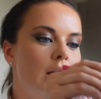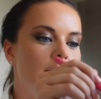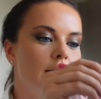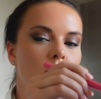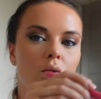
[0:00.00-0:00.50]

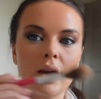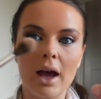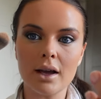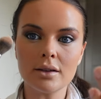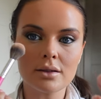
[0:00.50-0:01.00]
letting your
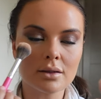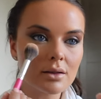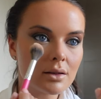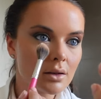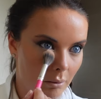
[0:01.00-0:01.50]

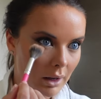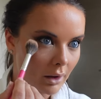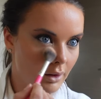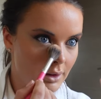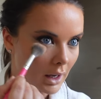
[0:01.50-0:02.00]
guests
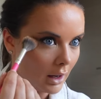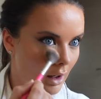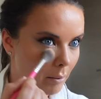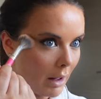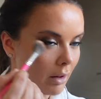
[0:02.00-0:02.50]
make the day
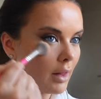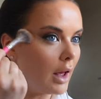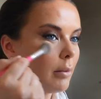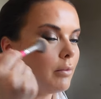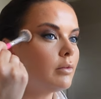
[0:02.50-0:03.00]
about
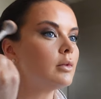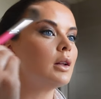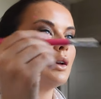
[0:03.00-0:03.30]
them.